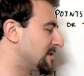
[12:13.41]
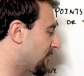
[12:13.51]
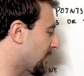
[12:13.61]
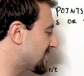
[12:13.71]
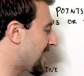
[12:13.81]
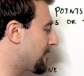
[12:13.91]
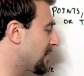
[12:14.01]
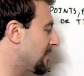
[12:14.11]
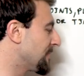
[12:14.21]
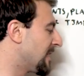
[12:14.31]
So for
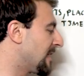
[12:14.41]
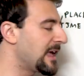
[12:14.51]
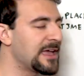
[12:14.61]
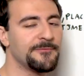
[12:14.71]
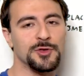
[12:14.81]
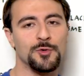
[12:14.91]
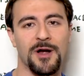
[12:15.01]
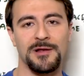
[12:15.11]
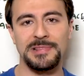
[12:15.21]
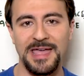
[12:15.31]
example, if you
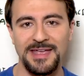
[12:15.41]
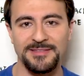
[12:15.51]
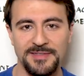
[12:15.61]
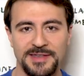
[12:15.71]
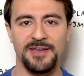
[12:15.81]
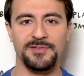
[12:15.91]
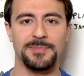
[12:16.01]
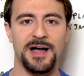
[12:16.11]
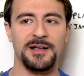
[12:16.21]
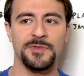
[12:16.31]
are late to the
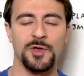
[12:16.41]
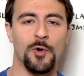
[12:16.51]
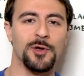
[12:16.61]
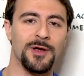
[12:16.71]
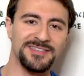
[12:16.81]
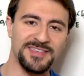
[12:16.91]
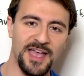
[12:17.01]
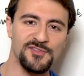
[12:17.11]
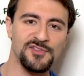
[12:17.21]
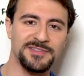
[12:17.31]
diving block or you are
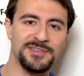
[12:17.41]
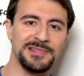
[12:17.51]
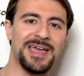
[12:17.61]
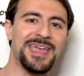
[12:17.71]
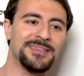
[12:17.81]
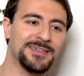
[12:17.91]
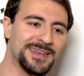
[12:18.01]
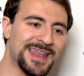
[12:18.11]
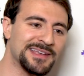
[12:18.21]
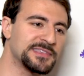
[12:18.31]
intentionally delaying the
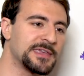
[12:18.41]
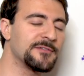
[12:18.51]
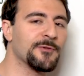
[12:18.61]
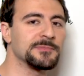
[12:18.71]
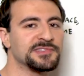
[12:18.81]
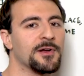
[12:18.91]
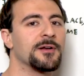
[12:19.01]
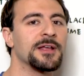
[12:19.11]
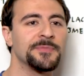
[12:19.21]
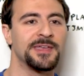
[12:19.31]
next heat from
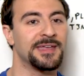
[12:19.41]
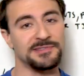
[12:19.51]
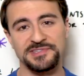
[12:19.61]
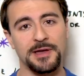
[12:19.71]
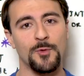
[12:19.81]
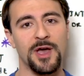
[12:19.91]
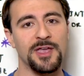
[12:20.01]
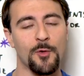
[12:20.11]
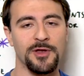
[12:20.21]
starting in some way,